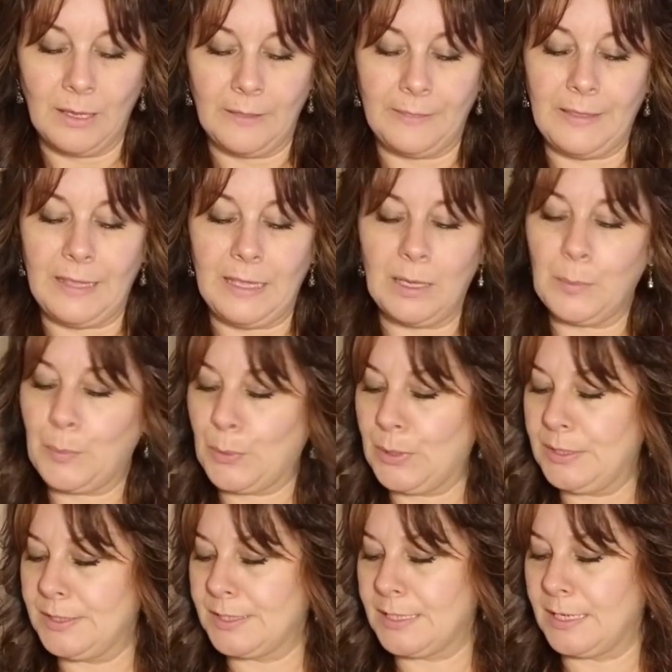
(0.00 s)
the
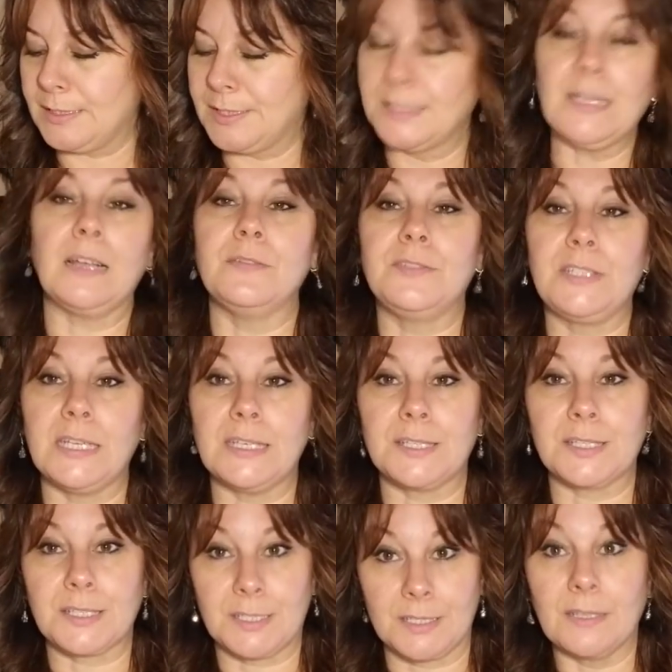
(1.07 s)
princess of
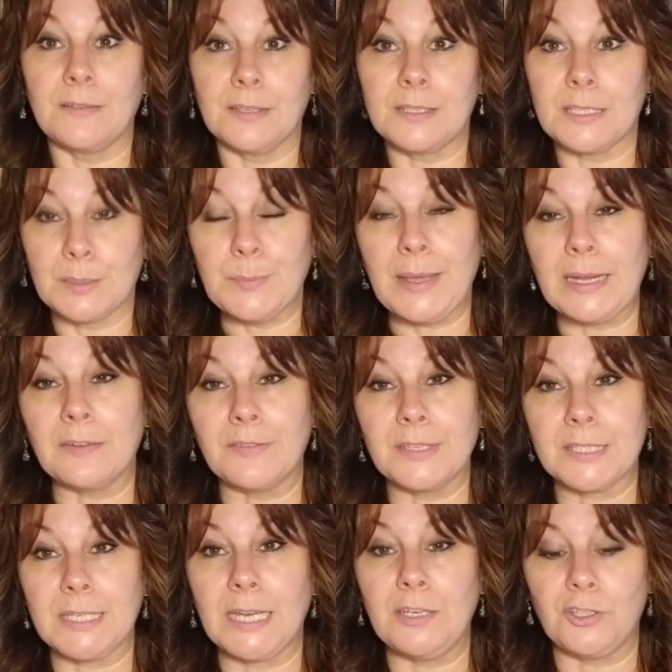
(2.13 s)
discs this is
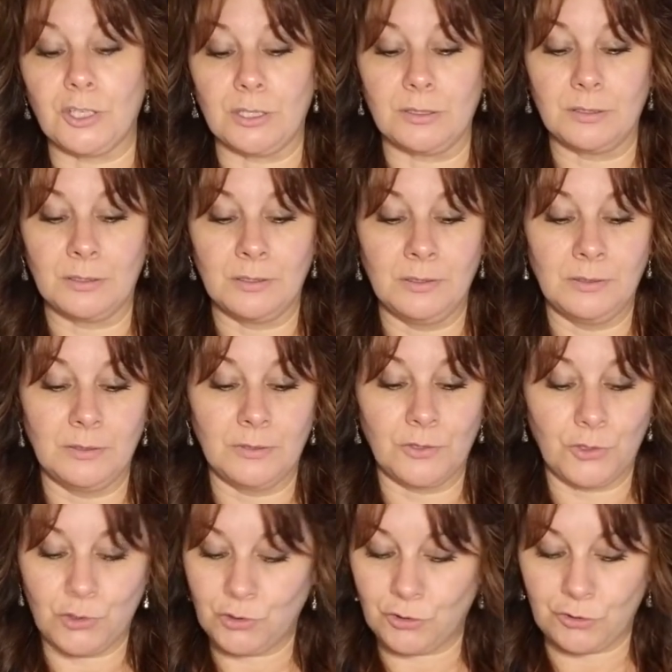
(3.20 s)
manifestation
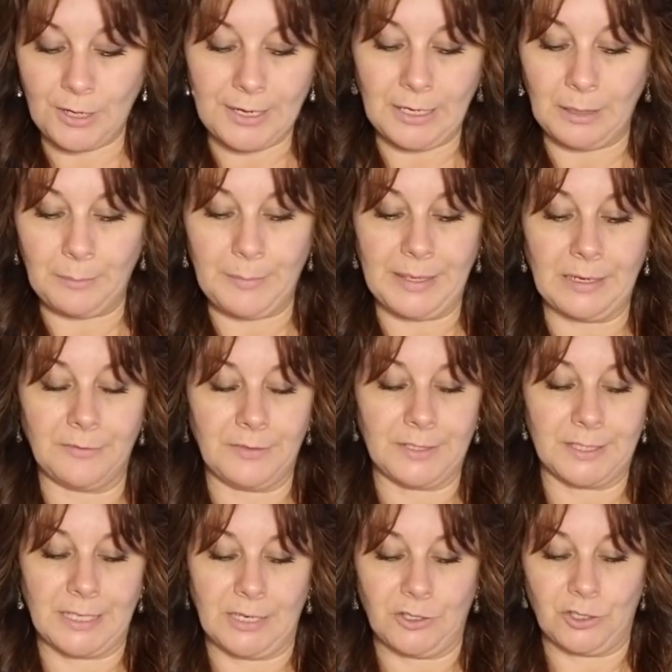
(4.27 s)
straight up
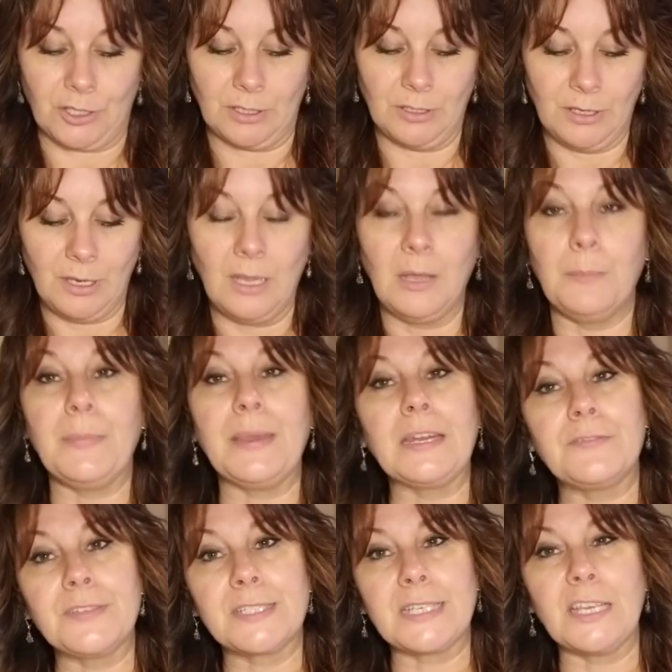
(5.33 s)
manifestation
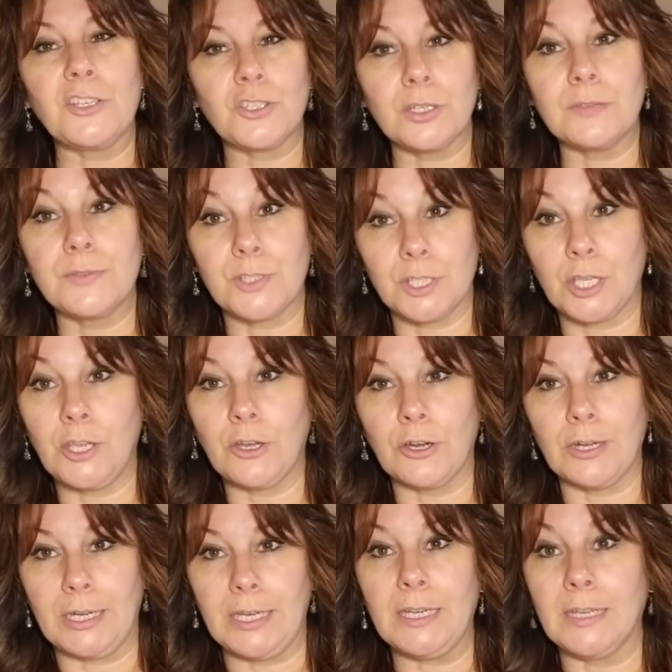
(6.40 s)
manifestation of
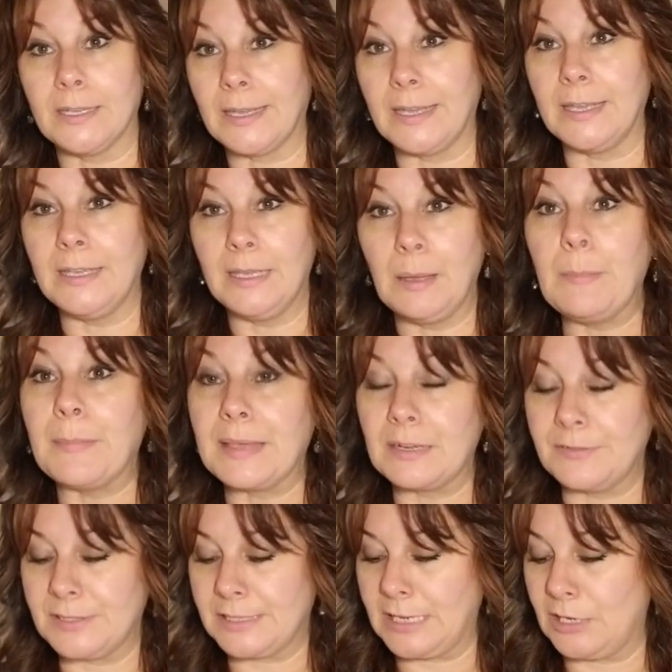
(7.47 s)
security okay
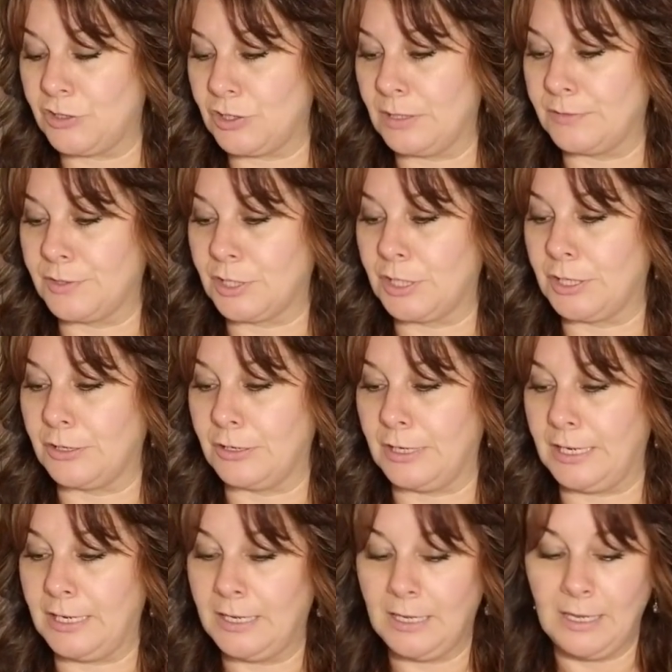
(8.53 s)
manifestation of
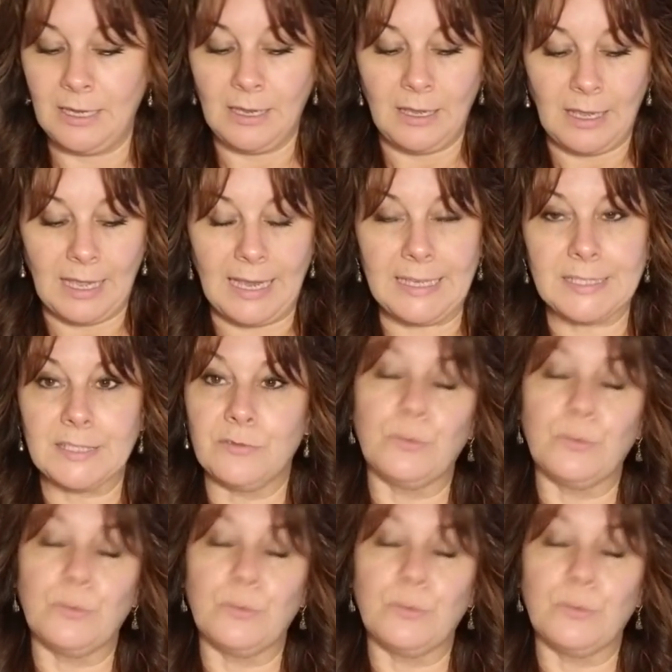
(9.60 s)
security ace of